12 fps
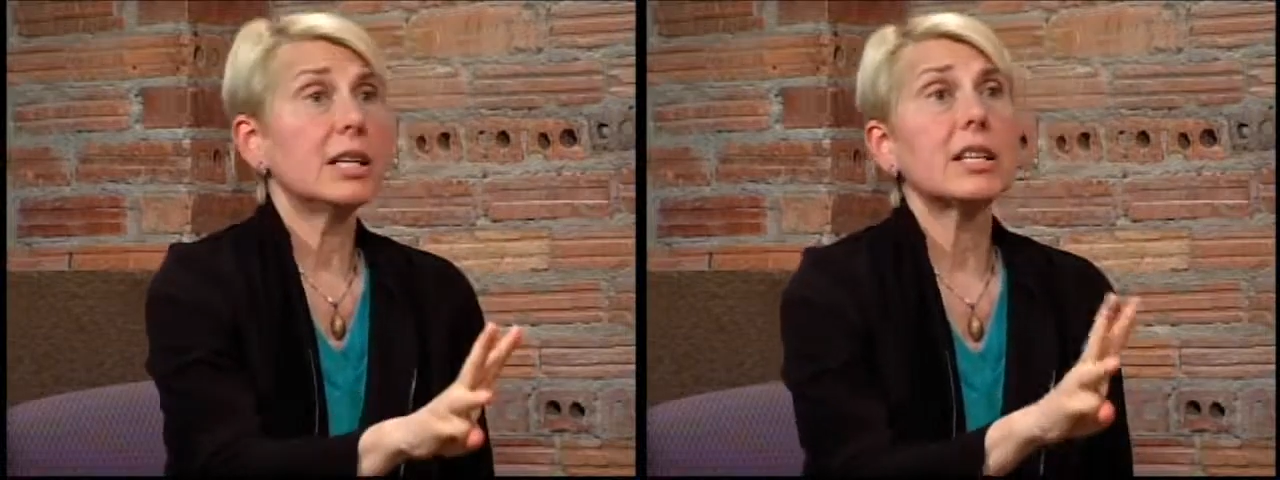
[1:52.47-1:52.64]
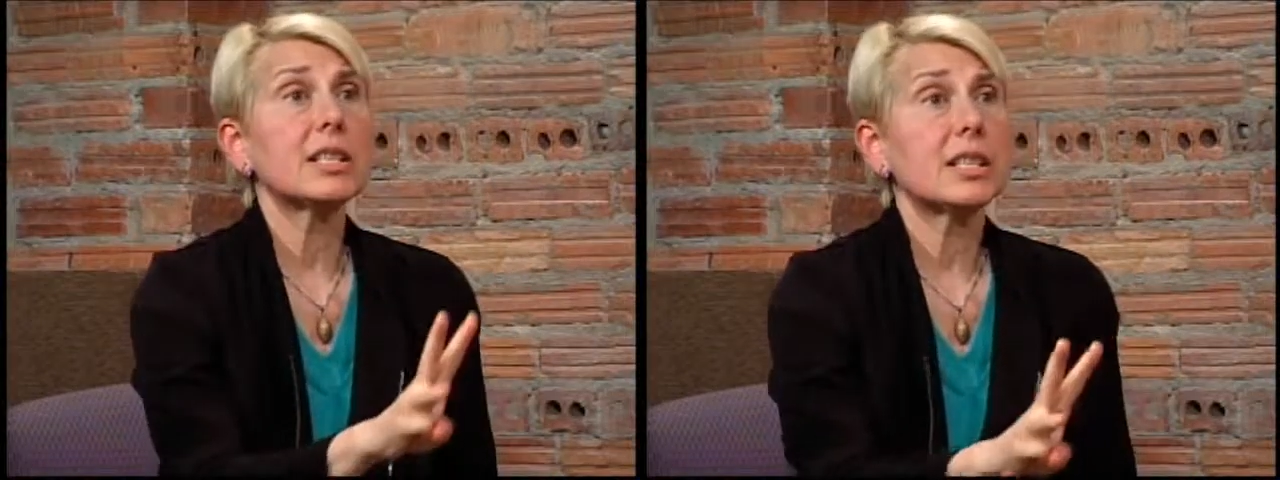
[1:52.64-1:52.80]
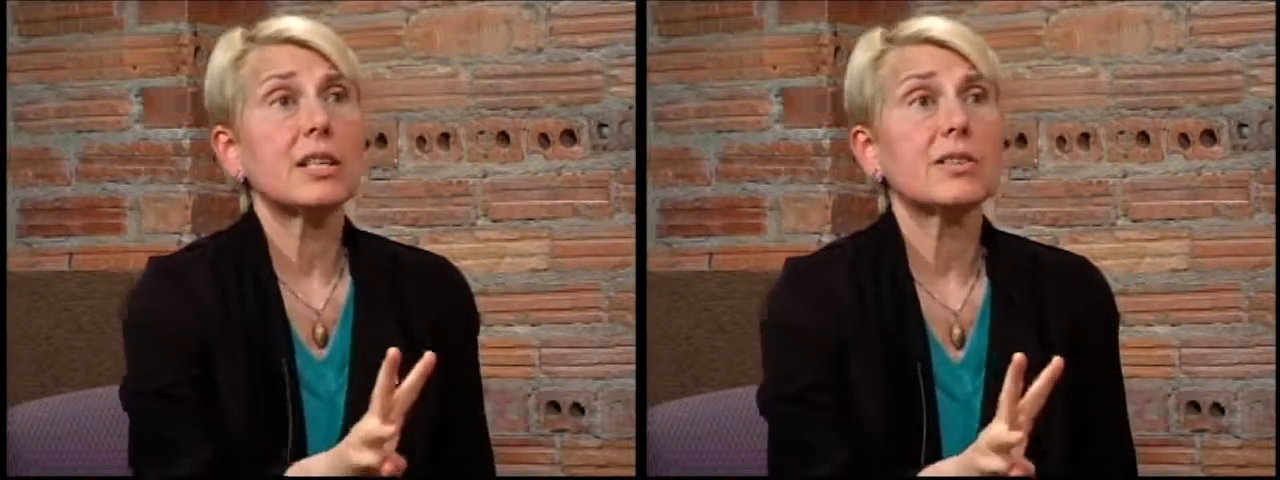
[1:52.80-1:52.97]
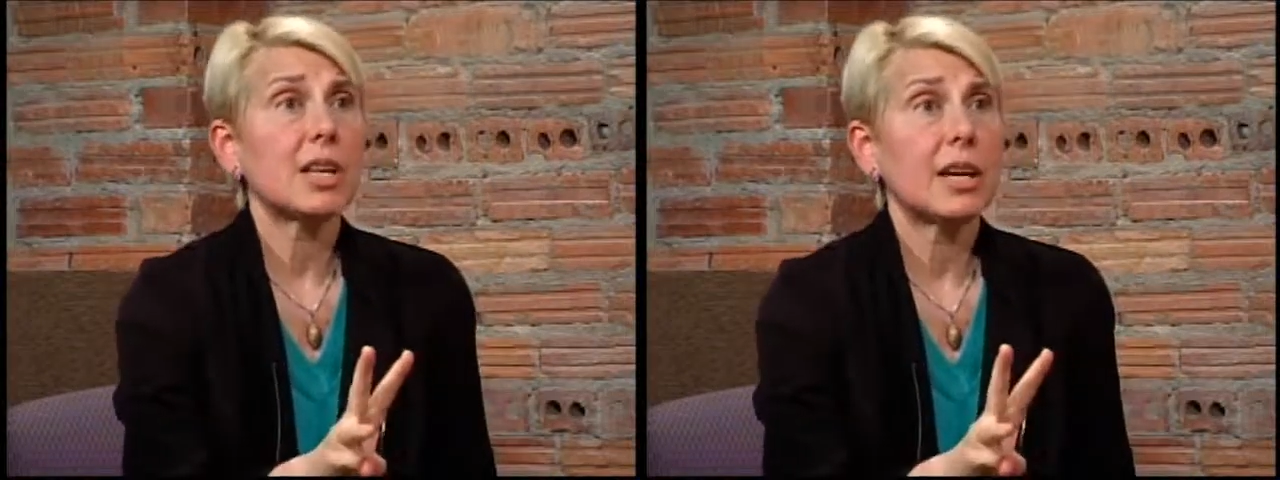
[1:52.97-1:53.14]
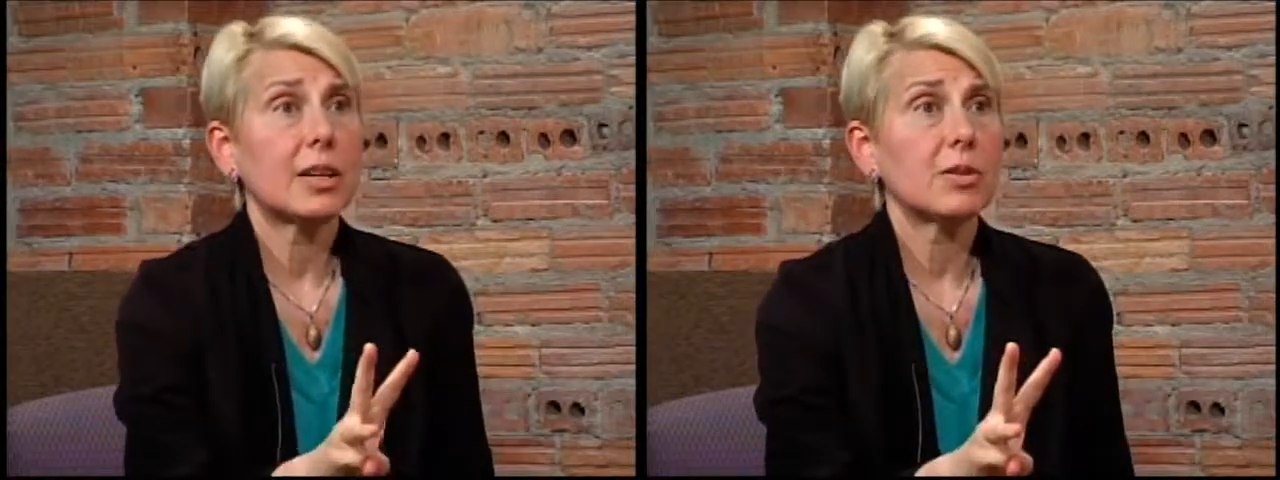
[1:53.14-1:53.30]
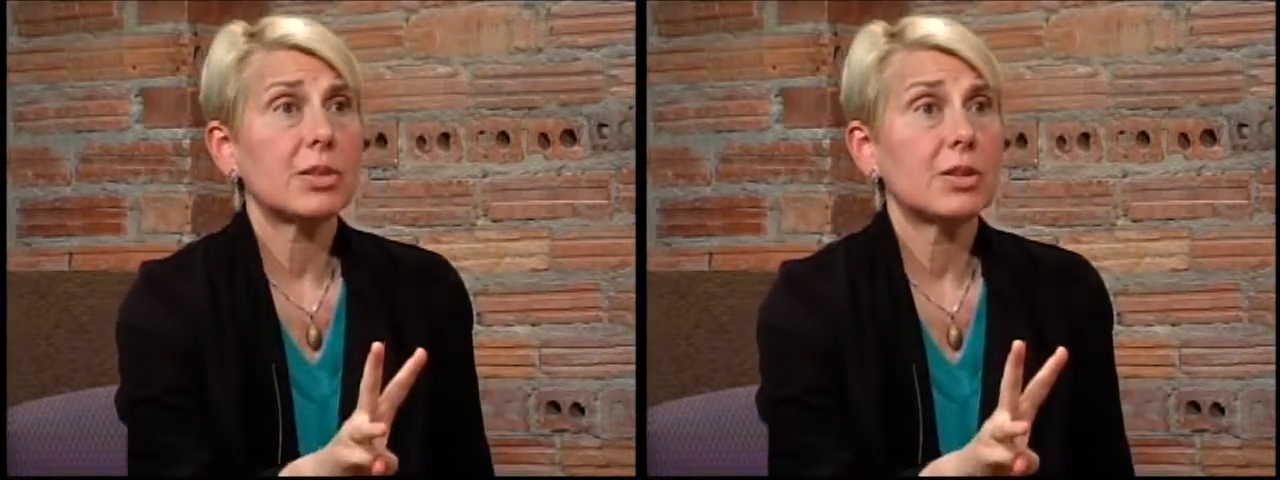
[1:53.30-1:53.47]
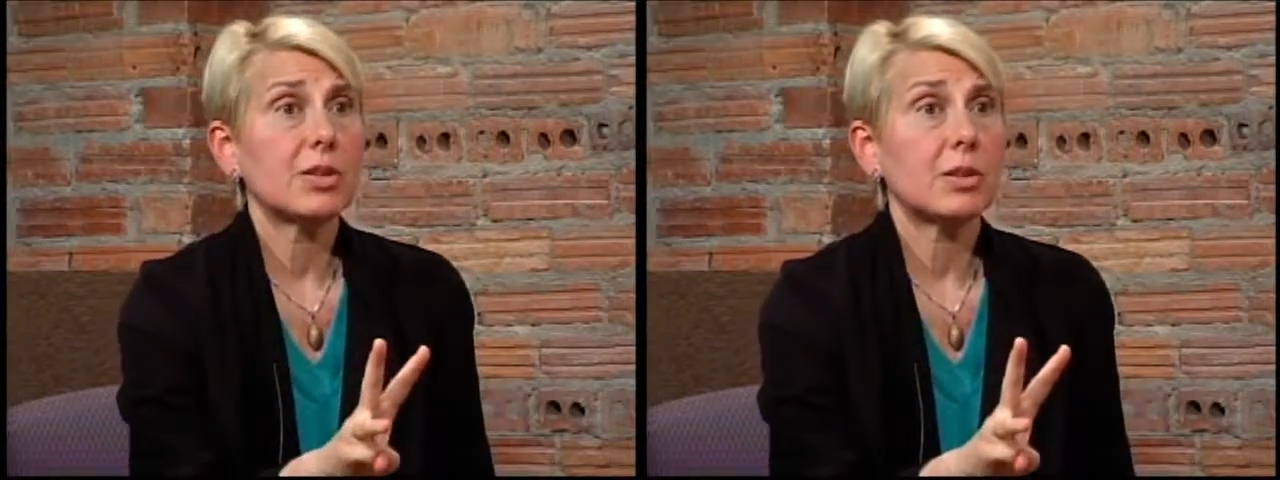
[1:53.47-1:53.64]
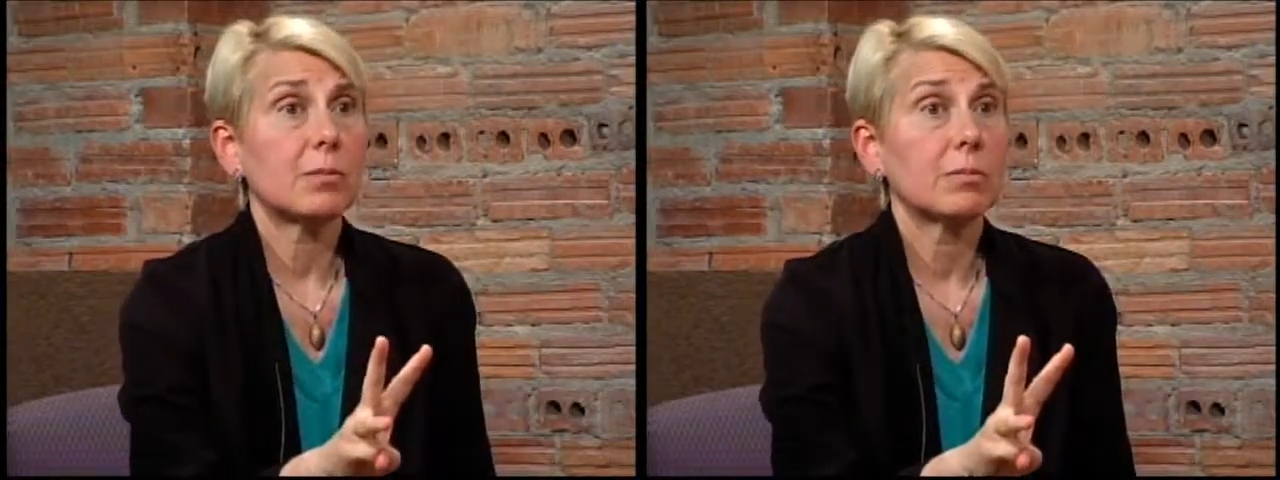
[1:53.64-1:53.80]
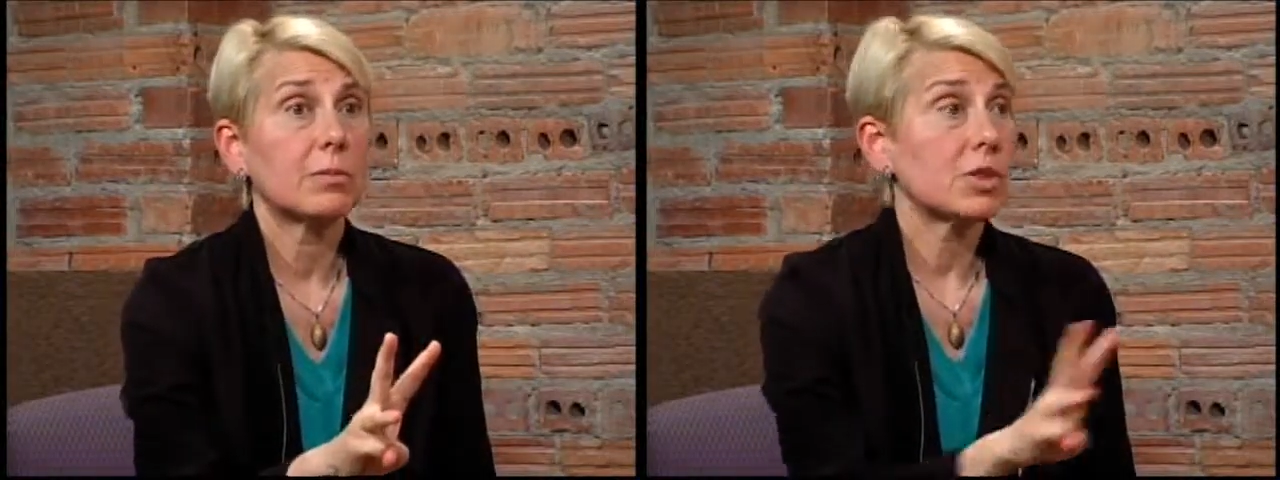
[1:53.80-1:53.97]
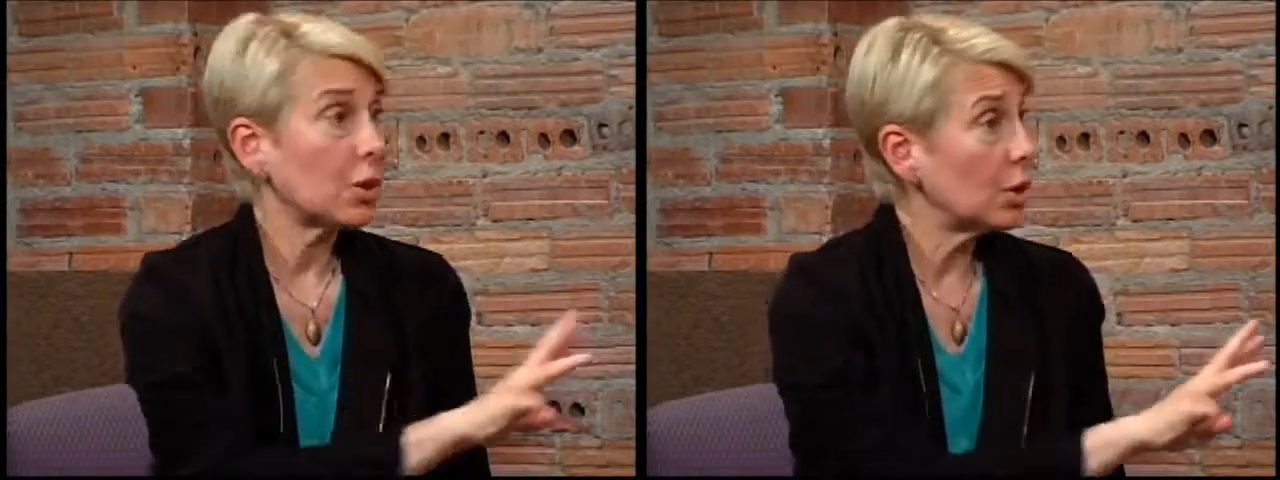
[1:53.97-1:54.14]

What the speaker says: the nicotine's out of your system.